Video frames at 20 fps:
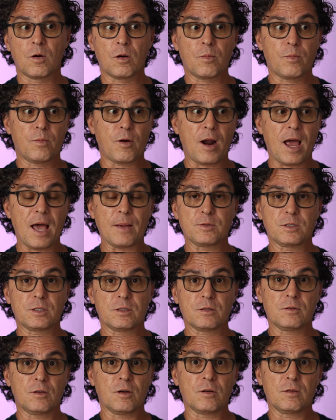Or
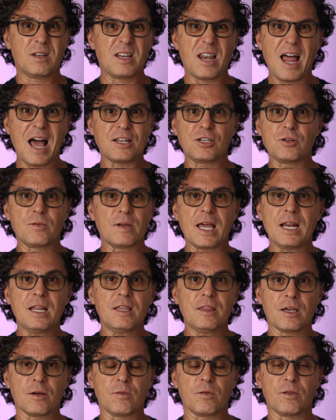perhaps you're not doing
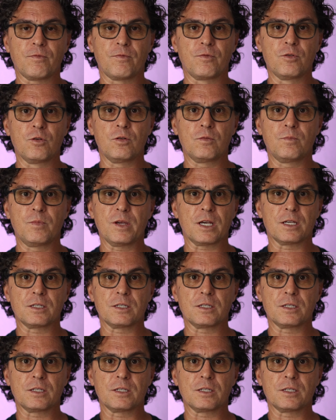anything with food